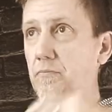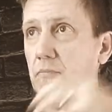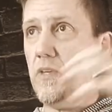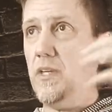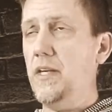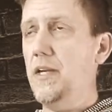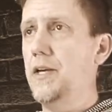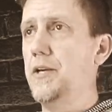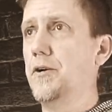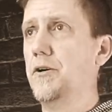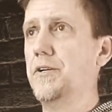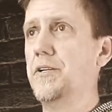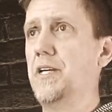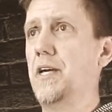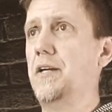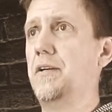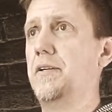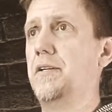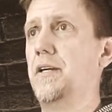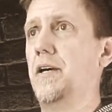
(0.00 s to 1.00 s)
in our day
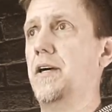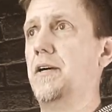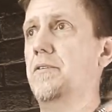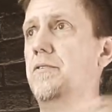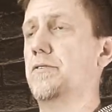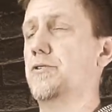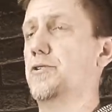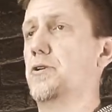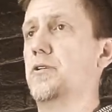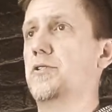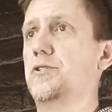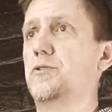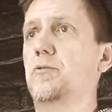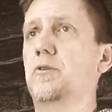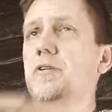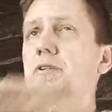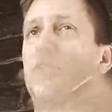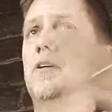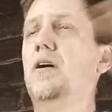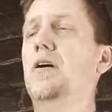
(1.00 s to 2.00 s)
to day. There's also a
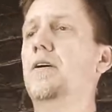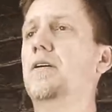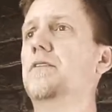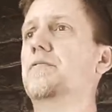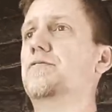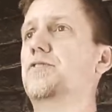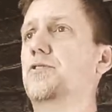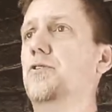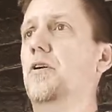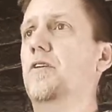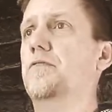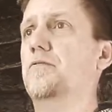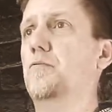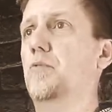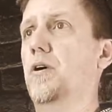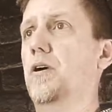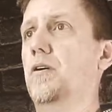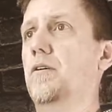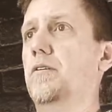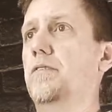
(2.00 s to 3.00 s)
ton of
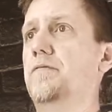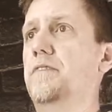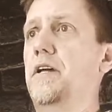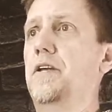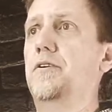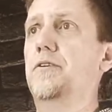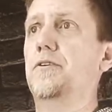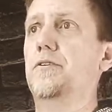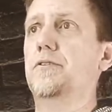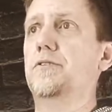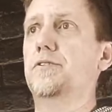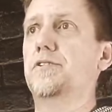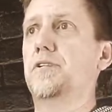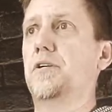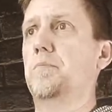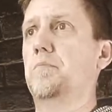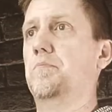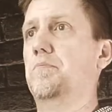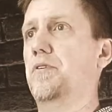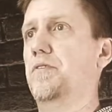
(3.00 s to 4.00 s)
software vendors
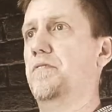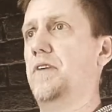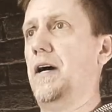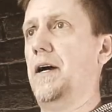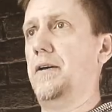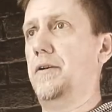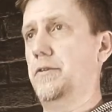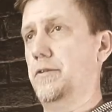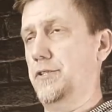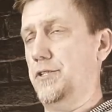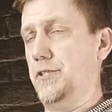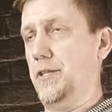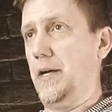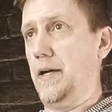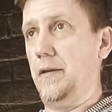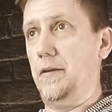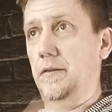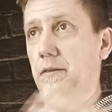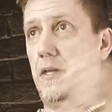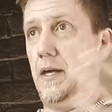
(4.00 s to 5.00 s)
and providers
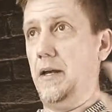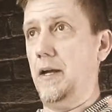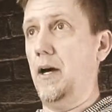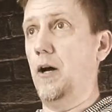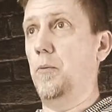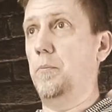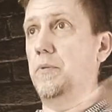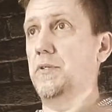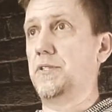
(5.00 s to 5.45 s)
that, that help us